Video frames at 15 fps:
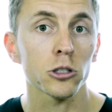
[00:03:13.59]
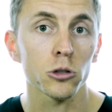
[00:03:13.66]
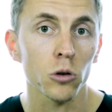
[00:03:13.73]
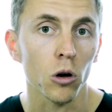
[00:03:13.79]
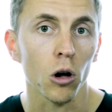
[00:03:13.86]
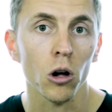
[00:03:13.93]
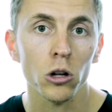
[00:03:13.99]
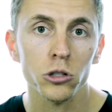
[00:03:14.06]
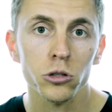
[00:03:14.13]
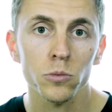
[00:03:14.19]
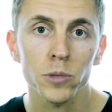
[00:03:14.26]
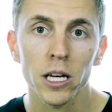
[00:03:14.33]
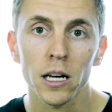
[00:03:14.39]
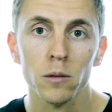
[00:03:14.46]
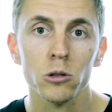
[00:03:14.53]
you'll also
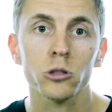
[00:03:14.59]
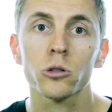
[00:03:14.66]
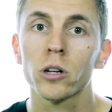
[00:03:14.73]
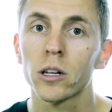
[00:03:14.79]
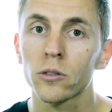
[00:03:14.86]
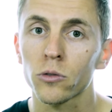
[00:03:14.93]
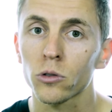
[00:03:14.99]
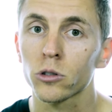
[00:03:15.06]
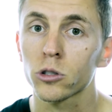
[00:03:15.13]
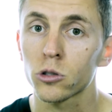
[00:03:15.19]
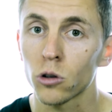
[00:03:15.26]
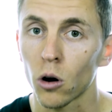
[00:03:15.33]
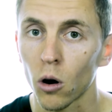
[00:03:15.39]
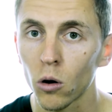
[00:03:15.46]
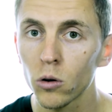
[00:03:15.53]
be able to influence
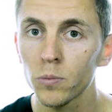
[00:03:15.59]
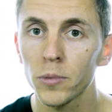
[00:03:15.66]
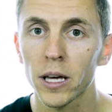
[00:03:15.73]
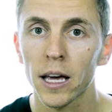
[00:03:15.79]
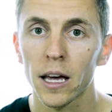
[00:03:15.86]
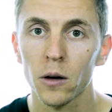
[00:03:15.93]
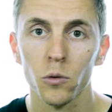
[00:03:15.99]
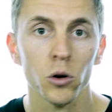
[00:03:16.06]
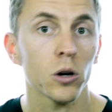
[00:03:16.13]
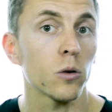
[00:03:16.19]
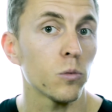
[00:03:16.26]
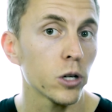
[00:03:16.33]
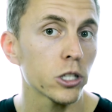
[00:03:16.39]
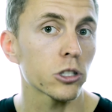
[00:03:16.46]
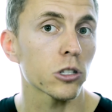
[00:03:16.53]
your own behavior,
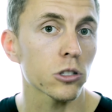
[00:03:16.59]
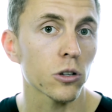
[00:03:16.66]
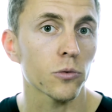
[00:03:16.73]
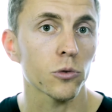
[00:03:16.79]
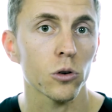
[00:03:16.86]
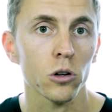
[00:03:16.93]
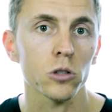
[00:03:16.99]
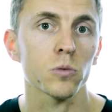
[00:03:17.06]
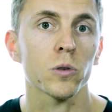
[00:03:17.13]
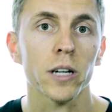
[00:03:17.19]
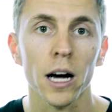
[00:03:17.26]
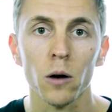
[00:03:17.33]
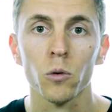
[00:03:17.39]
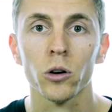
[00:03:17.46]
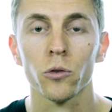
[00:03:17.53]
which is of course what
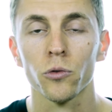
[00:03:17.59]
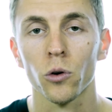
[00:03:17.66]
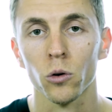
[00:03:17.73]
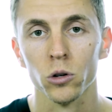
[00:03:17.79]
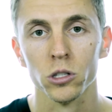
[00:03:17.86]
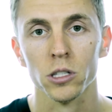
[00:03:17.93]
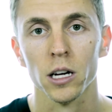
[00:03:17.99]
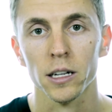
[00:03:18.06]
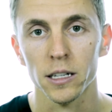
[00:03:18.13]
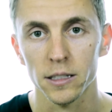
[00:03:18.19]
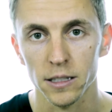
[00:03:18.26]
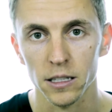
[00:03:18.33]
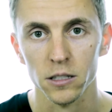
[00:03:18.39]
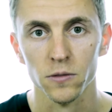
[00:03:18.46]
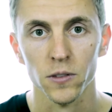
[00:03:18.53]
I want to focus on in
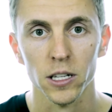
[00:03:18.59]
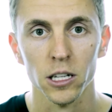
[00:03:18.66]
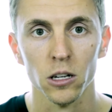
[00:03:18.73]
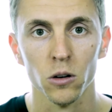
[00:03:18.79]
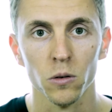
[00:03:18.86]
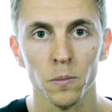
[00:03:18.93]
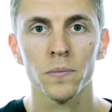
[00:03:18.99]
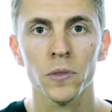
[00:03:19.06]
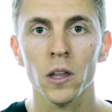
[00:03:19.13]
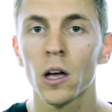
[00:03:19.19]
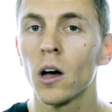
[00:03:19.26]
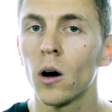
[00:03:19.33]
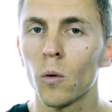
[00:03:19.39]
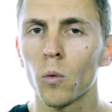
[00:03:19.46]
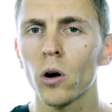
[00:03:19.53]
this video.
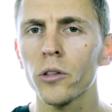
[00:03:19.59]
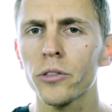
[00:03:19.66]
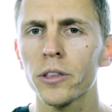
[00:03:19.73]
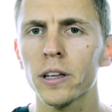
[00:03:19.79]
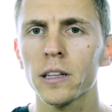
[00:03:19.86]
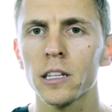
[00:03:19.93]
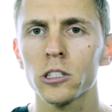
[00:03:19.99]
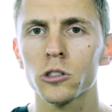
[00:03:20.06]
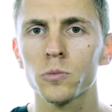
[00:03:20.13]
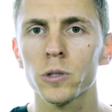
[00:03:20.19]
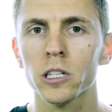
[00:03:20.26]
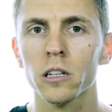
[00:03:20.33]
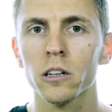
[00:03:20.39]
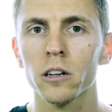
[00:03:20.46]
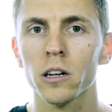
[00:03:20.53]
One thing needs to be
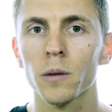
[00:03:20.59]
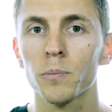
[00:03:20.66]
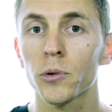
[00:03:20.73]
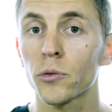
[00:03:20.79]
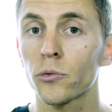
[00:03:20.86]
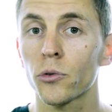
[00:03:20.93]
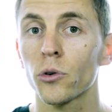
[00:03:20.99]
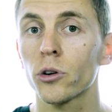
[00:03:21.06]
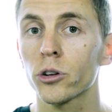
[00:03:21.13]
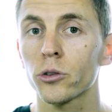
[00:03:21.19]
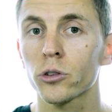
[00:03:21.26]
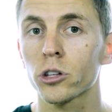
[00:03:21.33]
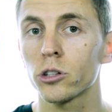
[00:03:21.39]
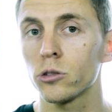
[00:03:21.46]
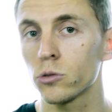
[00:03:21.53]
cleared up before you
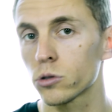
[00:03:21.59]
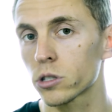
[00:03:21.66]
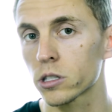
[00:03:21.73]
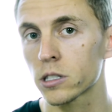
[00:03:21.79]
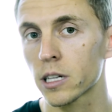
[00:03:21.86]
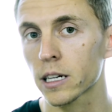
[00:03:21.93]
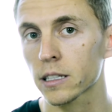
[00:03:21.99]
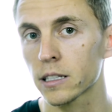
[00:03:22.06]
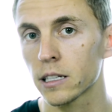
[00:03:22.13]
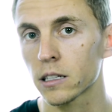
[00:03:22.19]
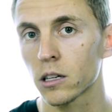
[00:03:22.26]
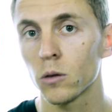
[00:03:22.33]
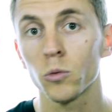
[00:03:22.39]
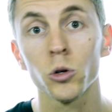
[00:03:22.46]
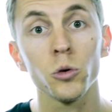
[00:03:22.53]
can use this
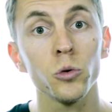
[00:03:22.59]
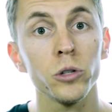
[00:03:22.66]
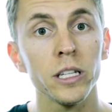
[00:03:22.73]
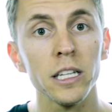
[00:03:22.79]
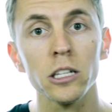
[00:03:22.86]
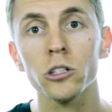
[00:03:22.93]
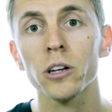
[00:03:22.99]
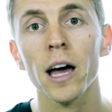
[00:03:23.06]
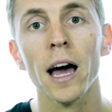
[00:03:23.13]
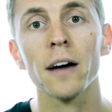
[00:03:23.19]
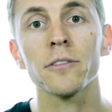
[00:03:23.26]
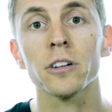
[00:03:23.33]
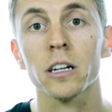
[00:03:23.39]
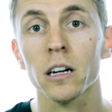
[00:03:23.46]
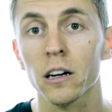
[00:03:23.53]
technique. You need to
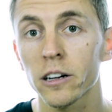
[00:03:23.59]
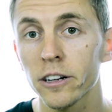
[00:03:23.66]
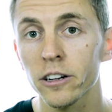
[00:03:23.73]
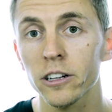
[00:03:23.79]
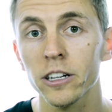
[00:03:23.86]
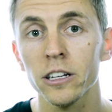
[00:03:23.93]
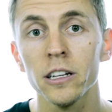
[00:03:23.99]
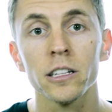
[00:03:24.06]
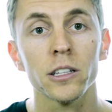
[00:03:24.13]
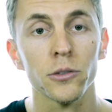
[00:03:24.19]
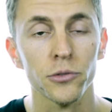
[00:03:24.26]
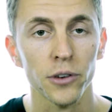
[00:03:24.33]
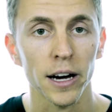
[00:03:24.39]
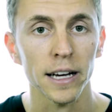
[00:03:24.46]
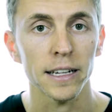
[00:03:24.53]
have a clearly
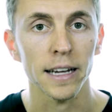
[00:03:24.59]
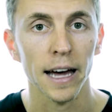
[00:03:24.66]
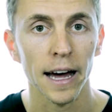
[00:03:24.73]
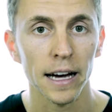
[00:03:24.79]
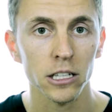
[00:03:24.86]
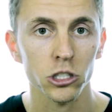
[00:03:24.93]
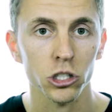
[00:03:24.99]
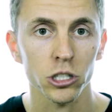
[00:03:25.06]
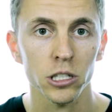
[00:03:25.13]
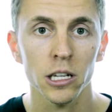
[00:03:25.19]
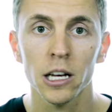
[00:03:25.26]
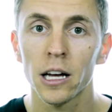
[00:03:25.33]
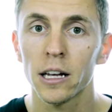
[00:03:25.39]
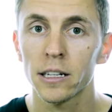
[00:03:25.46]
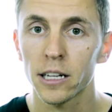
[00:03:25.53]
defined action
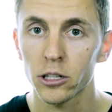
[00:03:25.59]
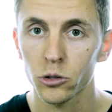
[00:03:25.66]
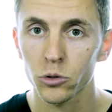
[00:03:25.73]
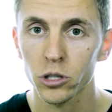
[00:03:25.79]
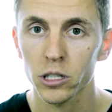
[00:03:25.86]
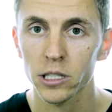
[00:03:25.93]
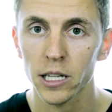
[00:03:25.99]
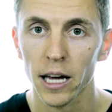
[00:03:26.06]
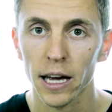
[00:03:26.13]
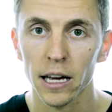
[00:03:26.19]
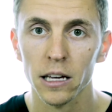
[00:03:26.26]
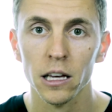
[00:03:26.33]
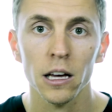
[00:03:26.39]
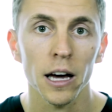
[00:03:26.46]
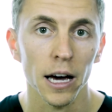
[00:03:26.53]
that you can
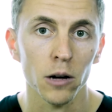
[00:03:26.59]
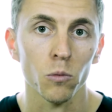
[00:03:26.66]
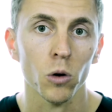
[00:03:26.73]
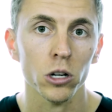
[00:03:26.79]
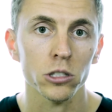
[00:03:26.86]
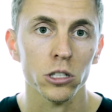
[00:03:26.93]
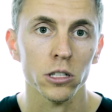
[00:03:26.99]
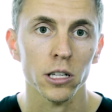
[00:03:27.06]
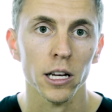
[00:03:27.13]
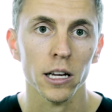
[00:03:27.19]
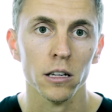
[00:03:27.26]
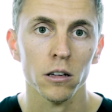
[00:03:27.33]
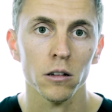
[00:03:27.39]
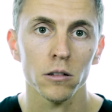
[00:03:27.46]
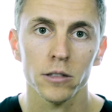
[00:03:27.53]
take and want to
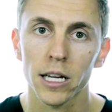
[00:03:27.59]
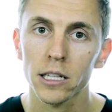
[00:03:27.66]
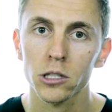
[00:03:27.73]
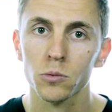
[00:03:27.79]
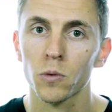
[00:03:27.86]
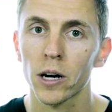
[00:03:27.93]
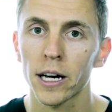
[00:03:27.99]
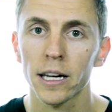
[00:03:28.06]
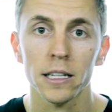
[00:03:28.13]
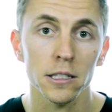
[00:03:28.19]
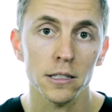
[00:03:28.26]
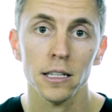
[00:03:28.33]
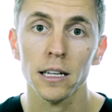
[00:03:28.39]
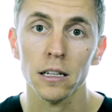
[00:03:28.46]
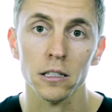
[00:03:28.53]
take. That's why in
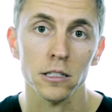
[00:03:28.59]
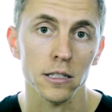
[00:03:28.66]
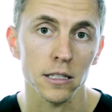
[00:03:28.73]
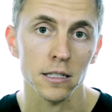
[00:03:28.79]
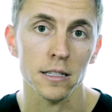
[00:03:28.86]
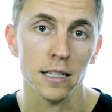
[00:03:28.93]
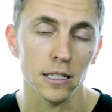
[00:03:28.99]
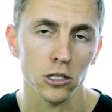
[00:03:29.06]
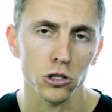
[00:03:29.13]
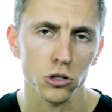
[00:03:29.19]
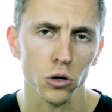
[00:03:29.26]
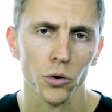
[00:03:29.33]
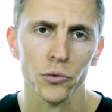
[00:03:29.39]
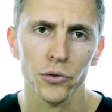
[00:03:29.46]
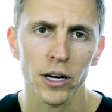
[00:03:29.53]
sales this thing is
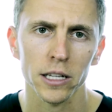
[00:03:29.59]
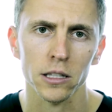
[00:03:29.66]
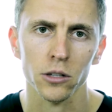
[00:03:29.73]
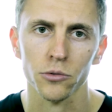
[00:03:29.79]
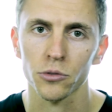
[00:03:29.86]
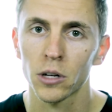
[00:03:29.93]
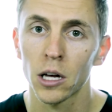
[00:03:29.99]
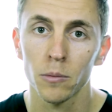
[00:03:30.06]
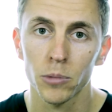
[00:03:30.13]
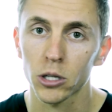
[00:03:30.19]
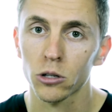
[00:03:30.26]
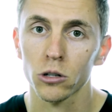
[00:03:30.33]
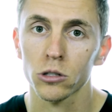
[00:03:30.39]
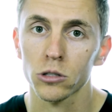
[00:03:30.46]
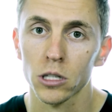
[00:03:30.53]
so effective,
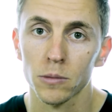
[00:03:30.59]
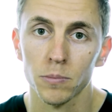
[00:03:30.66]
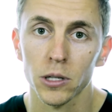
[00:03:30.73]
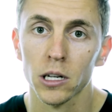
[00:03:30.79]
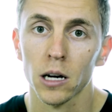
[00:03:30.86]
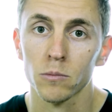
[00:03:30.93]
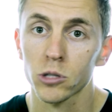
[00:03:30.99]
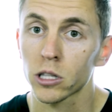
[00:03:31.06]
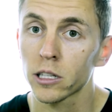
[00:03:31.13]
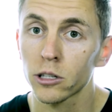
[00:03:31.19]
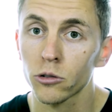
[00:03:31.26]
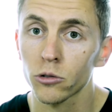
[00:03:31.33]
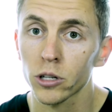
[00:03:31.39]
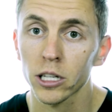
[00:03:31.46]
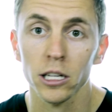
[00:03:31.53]
because it becomes
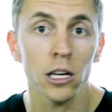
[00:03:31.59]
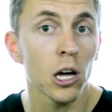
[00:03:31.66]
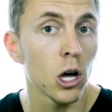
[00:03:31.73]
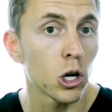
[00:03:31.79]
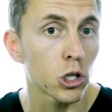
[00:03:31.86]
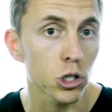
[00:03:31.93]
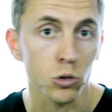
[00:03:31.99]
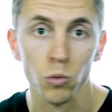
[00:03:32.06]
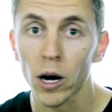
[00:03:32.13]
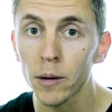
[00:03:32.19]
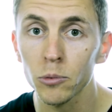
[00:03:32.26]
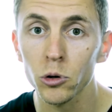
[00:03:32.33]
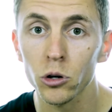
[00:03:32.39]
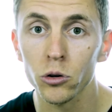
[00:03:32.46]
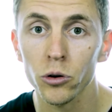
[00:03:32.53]
literally swipe
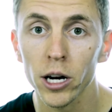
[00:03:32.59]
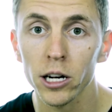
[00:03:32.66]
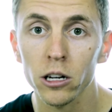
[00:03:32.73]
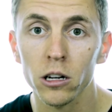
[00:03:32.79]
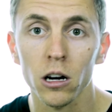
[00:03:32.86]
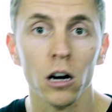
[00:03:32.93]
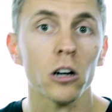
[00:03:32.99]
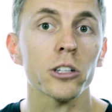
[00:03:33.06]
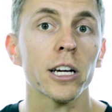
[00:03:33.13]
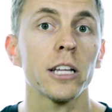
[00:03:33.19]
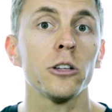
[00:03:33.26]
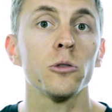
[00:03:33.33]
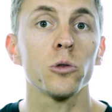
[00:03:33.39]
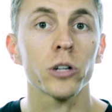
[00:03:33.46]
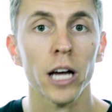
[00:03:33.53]
your credit card and
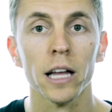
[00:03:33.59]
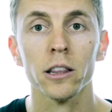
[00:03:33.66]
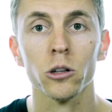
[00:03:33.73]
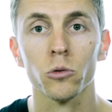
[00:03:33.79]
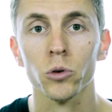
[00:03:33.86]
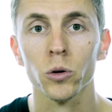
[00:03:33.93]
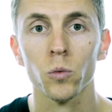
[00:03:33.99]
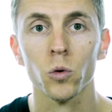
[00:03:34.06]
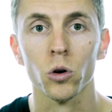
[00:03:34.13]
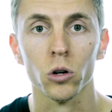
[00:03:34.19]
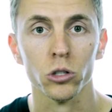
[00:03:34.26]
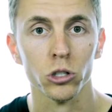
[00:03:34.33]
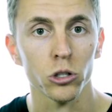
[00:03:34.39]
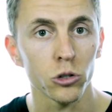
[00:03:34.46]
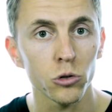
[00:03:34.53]
you get the
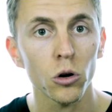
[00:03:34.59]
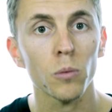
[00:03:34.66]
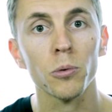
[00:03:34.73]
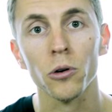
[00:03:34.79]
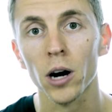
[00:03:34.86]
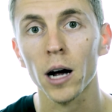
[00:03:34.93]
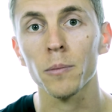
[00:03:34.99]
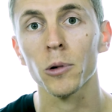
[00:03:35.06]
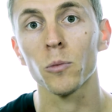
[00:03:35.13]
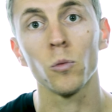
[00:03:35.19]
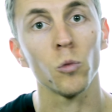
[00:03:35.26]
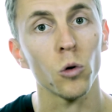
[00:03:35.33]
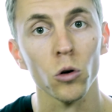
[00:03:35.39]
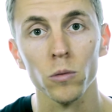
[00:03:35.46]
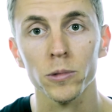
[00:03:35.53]
reward. Your problem
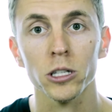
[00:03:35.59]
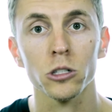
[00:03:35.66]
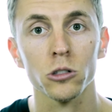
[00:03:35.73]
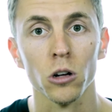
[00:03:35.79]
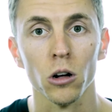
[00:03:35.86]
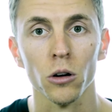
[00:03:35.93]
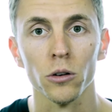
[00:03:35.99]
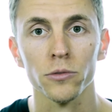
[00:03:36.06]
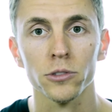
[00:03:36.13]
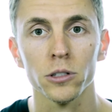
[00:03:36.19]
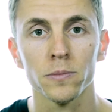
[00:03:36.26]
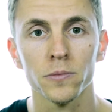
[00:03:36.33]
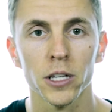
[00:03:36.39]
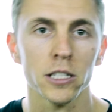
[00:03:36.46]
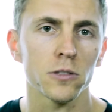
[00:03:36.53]
will be solved.
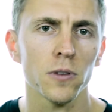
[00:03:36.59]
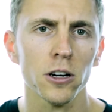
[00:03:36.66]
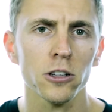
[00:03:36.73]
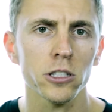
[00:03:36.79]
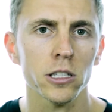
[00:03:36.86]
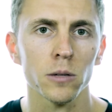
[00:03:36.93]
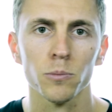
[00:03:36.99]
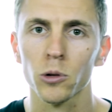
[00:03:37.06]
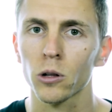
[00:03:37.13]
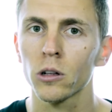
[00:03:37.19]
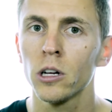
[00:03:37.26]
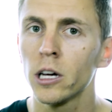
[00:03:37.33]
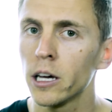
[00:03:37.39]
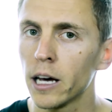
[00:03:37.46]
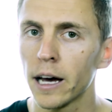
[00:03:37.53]
It's very simple
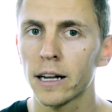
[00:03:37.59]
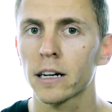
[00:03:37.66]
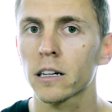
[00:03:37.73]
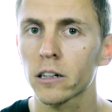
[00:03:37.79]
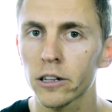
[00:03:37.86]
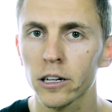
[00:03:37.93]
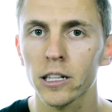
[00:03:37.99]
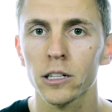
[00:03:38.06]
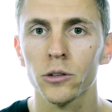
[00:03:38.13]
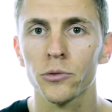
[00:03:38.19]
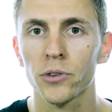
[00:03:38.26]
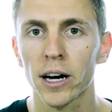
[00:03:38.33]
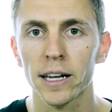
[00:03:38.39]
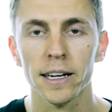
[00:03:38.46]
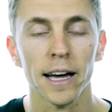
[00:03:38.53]
and a clearly
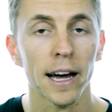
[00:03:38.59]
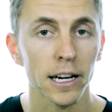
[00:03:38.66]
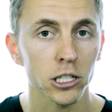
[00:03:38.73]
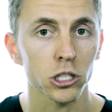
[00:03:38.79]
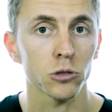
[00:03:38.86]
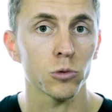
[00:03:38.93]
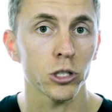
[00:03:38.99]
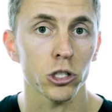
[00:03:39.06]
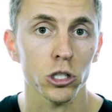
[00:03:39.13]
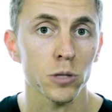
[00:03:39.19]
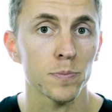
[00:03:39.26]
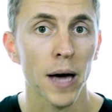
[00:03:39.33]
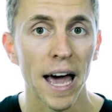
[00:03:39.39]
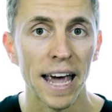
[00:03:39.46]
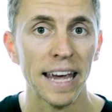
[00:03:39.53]
defined action, which is
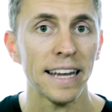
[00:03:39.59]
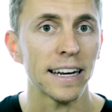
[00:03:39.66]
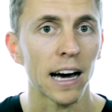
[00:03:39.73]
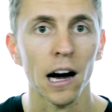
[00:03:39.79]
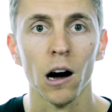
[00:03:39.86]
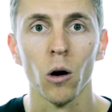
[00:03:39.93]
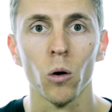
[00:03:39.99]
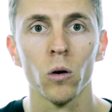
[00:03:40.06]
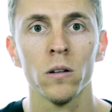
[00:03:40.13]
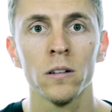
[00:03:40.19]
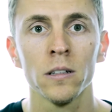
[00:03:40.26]
pay now.